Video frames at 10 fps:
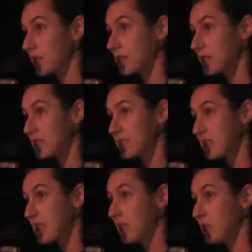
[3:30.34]
to
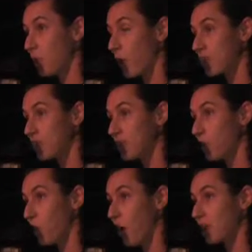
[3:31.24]
see what he
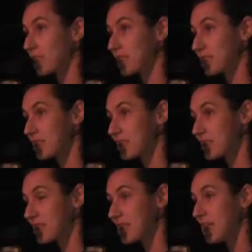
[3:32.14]
wants to
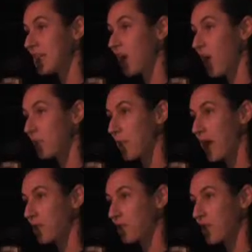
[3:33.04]
see on
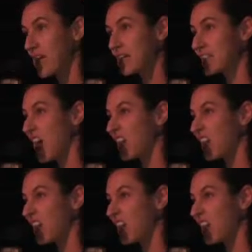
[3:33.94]
my face.